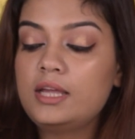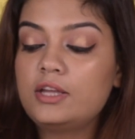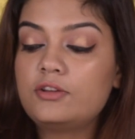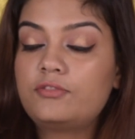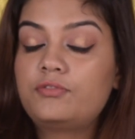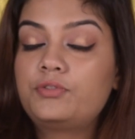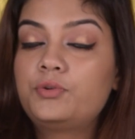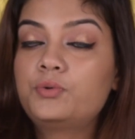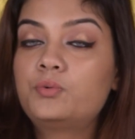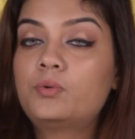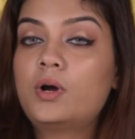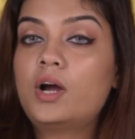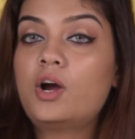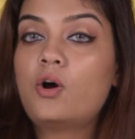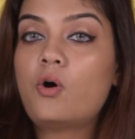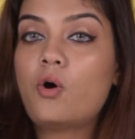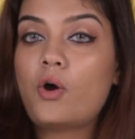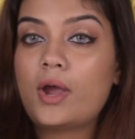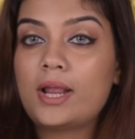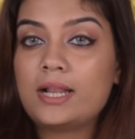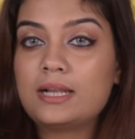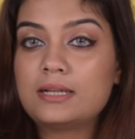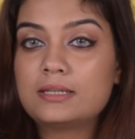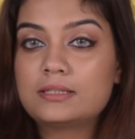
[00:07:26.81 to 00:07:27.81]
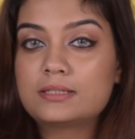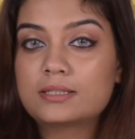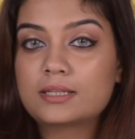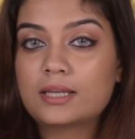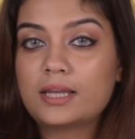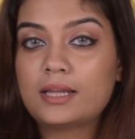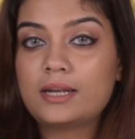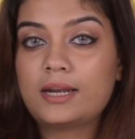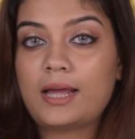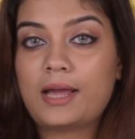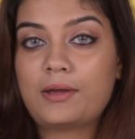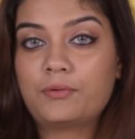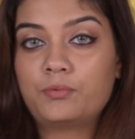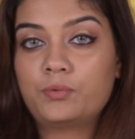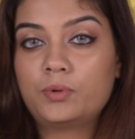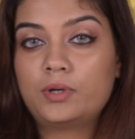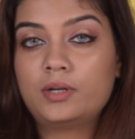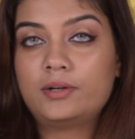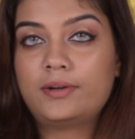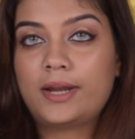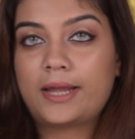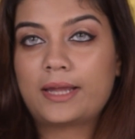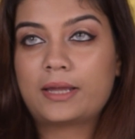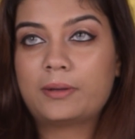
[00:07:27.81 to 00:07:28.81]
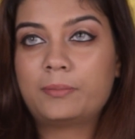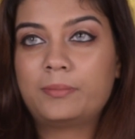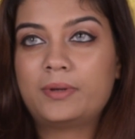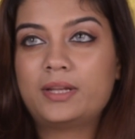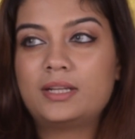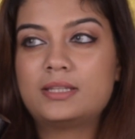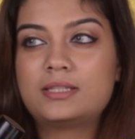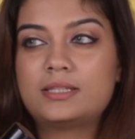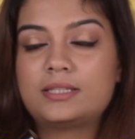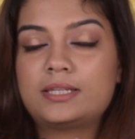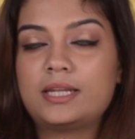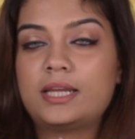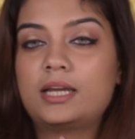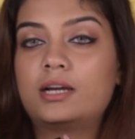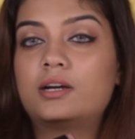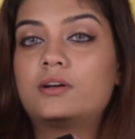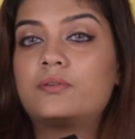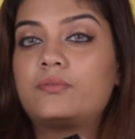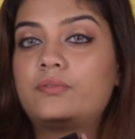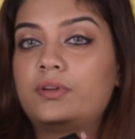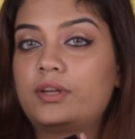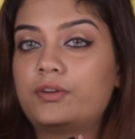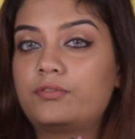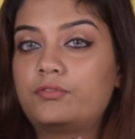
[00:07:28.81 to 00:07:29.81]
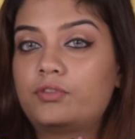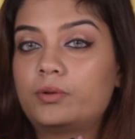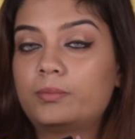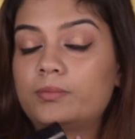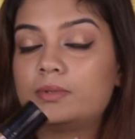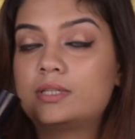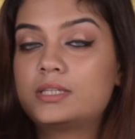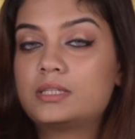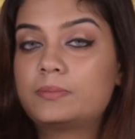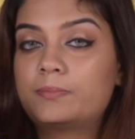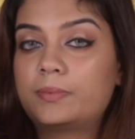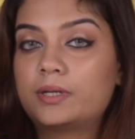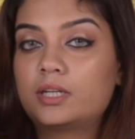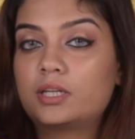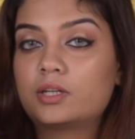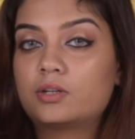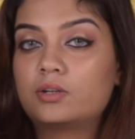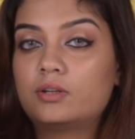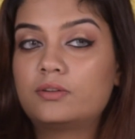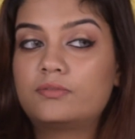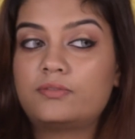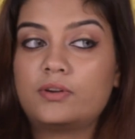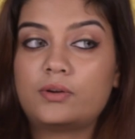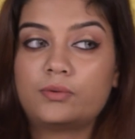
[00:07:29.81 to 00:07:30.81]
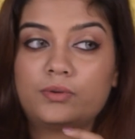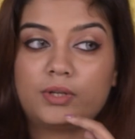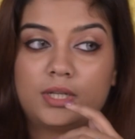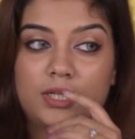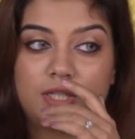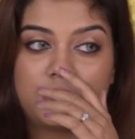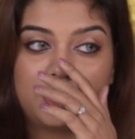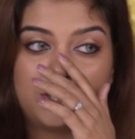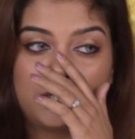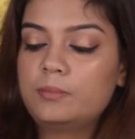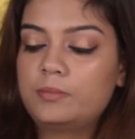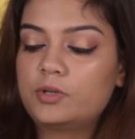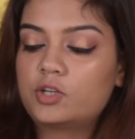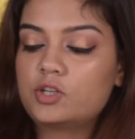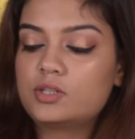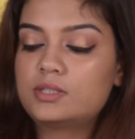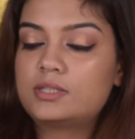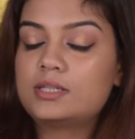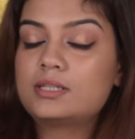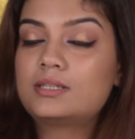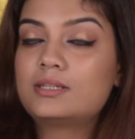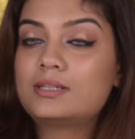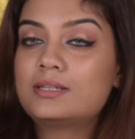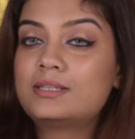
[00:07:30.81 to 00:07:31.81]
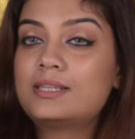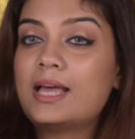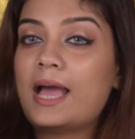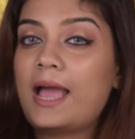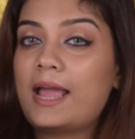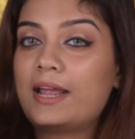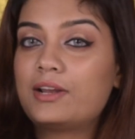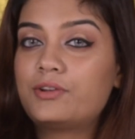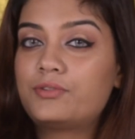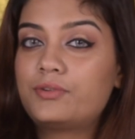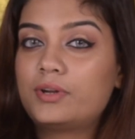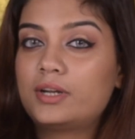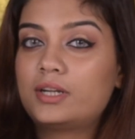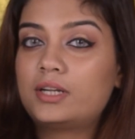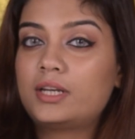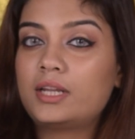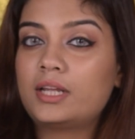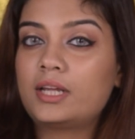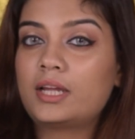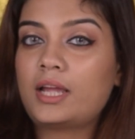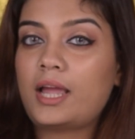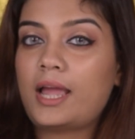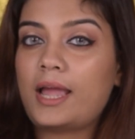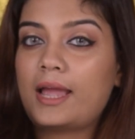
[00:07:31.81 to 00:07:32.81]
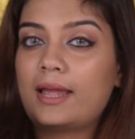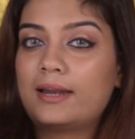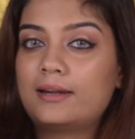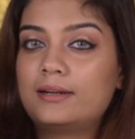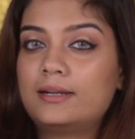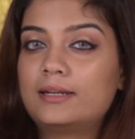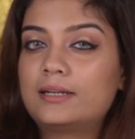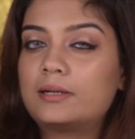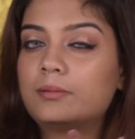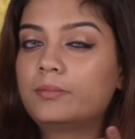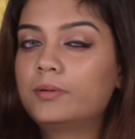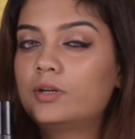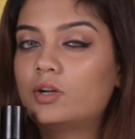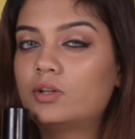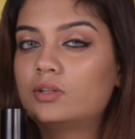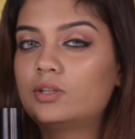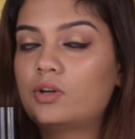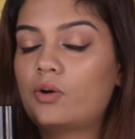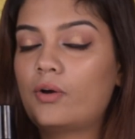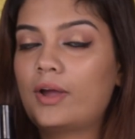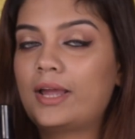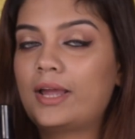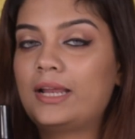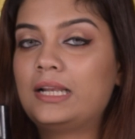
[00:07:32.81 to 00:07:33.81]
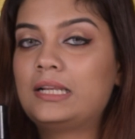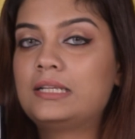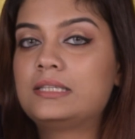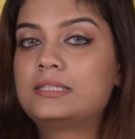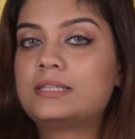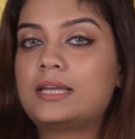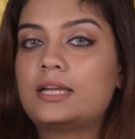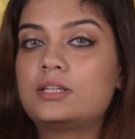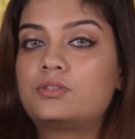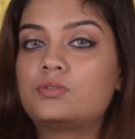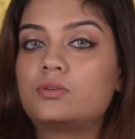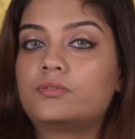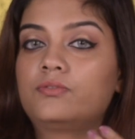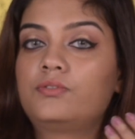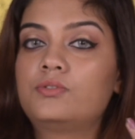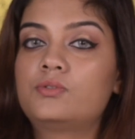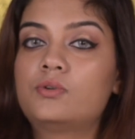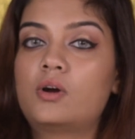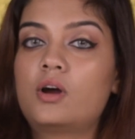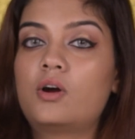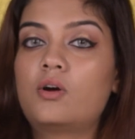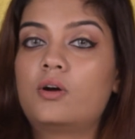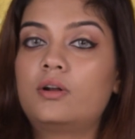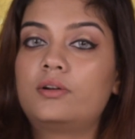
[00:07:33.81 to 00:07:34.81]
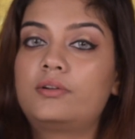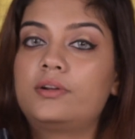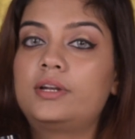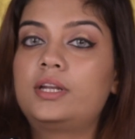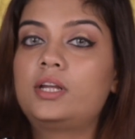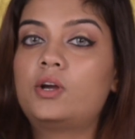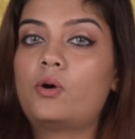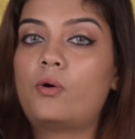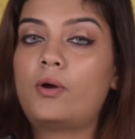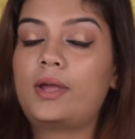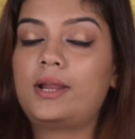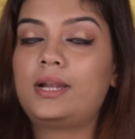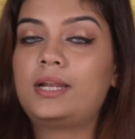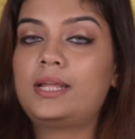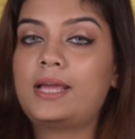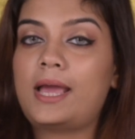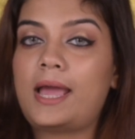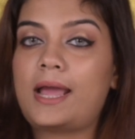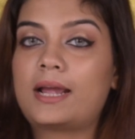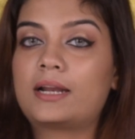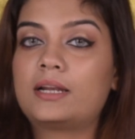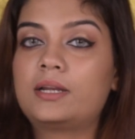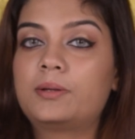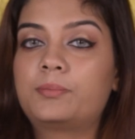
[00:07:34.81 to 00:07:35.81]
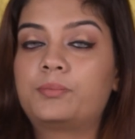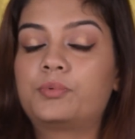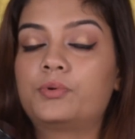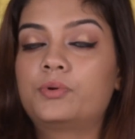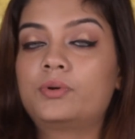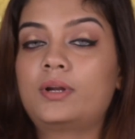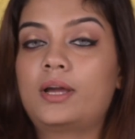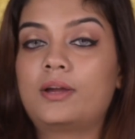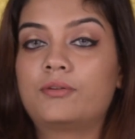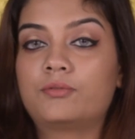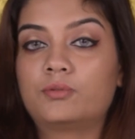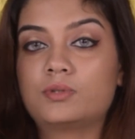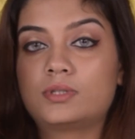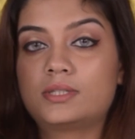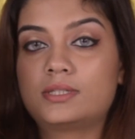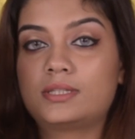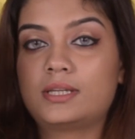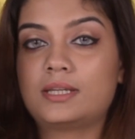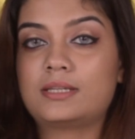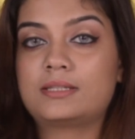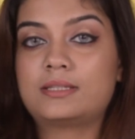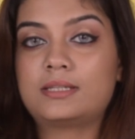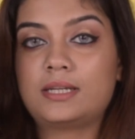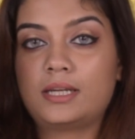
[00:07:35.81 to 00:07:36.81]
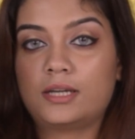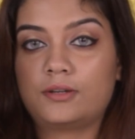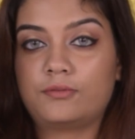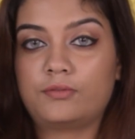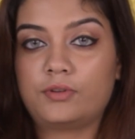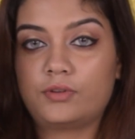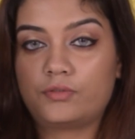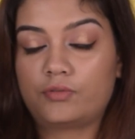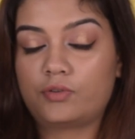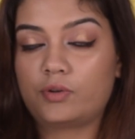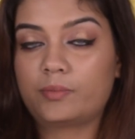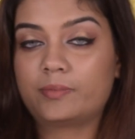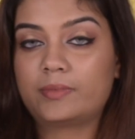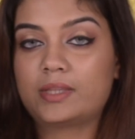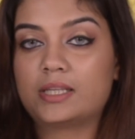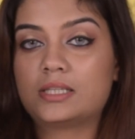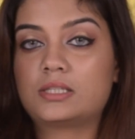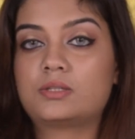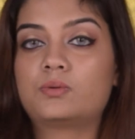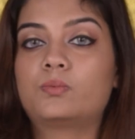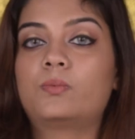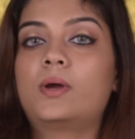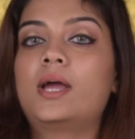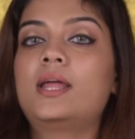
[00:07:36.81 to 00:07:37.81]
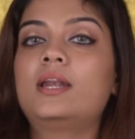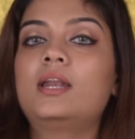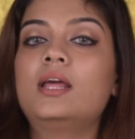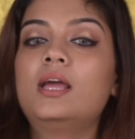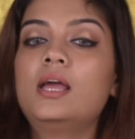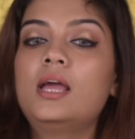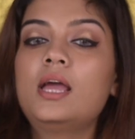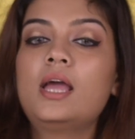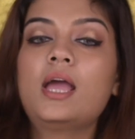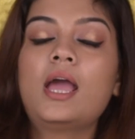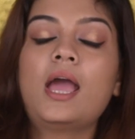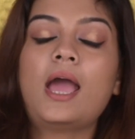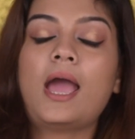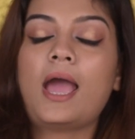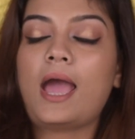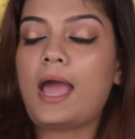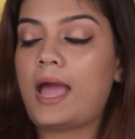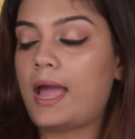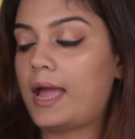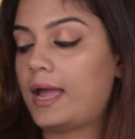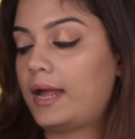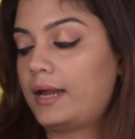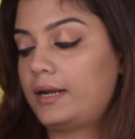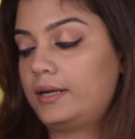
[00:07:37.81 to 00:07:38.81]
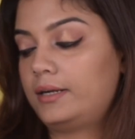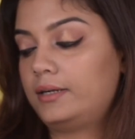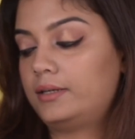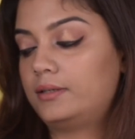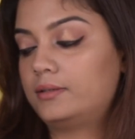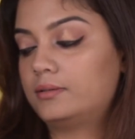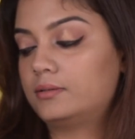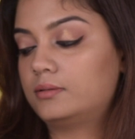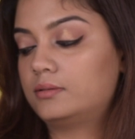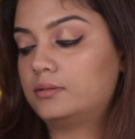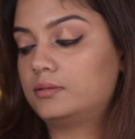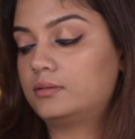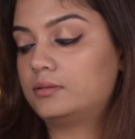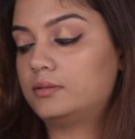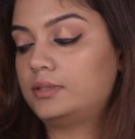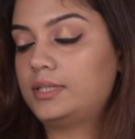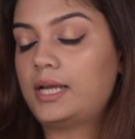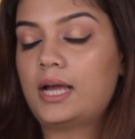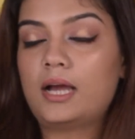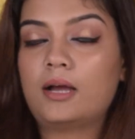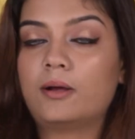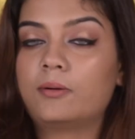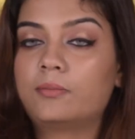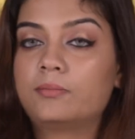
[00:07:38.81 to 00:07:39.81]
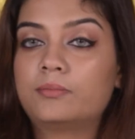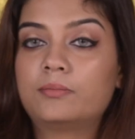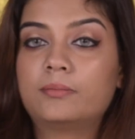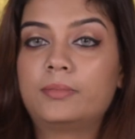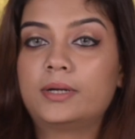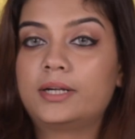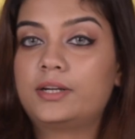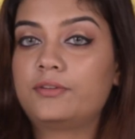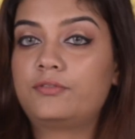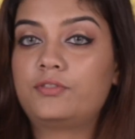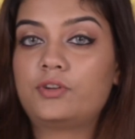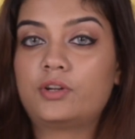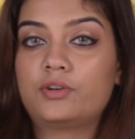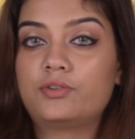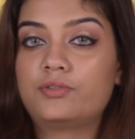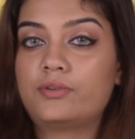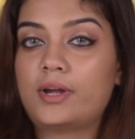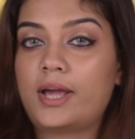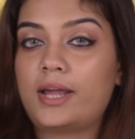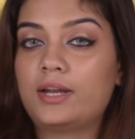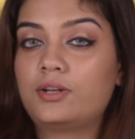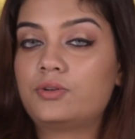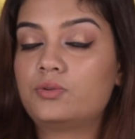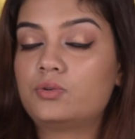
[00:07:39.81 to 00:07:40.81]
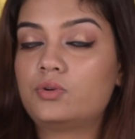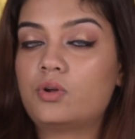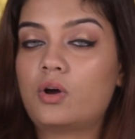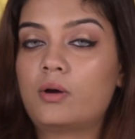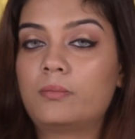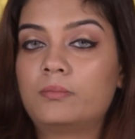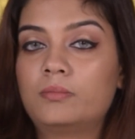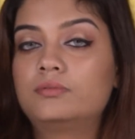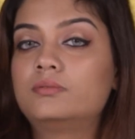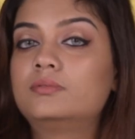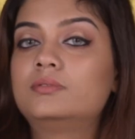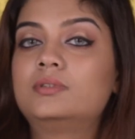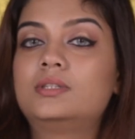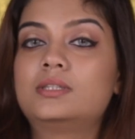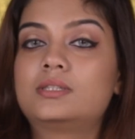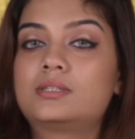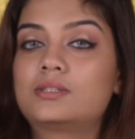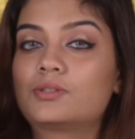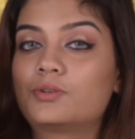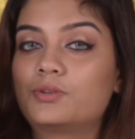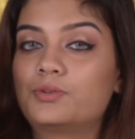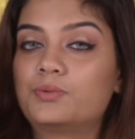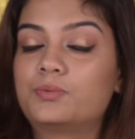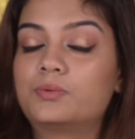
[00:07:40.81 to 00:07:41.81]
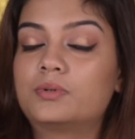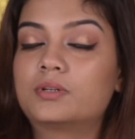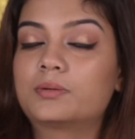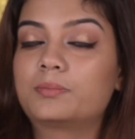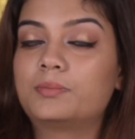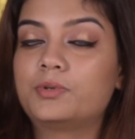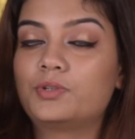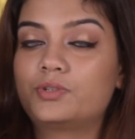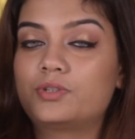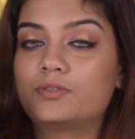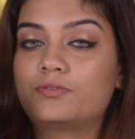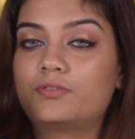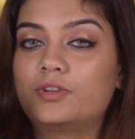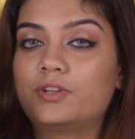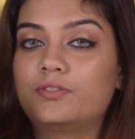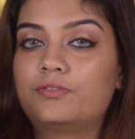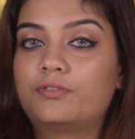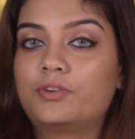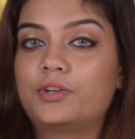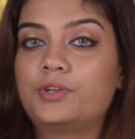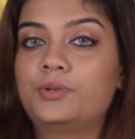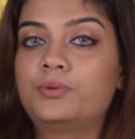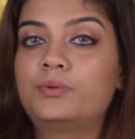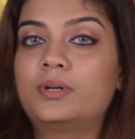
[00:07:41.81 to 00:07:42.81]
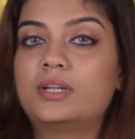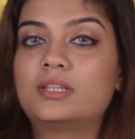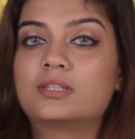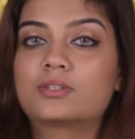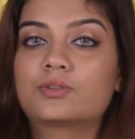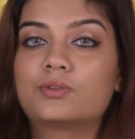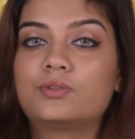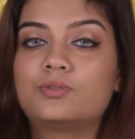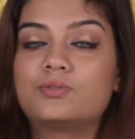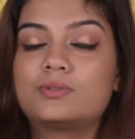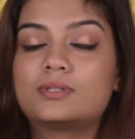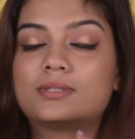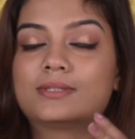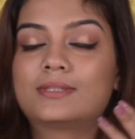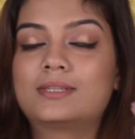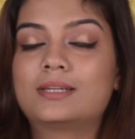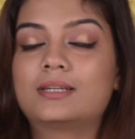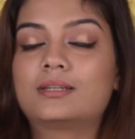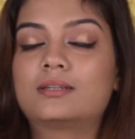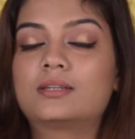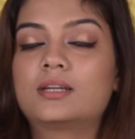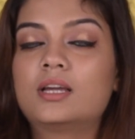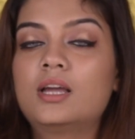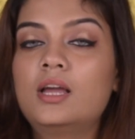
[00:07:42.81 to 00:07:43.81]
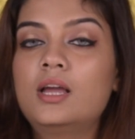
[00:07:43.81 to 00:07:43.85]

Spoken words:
If you are oily skin, I will recommend stay away from this particular foundation, because this is hydrating and a little bit on the oily side. So if you are already oily, acne prone, I would say stay away from this one. And yeah, but if you're dry to normal, this is going to work beautifully for you, and it's going to sit,